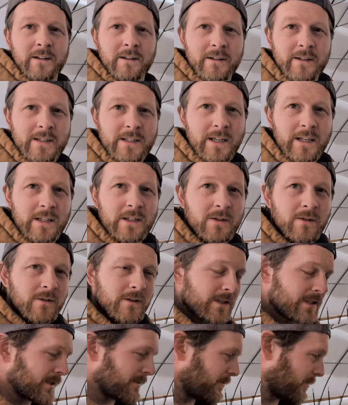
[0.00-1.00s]
looks like 2 of
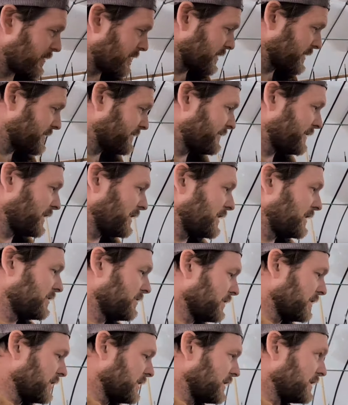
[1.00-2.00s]
the supports fell
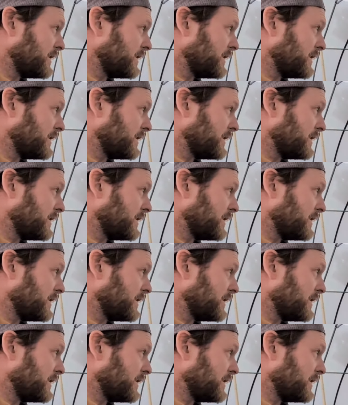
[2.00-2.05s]
out.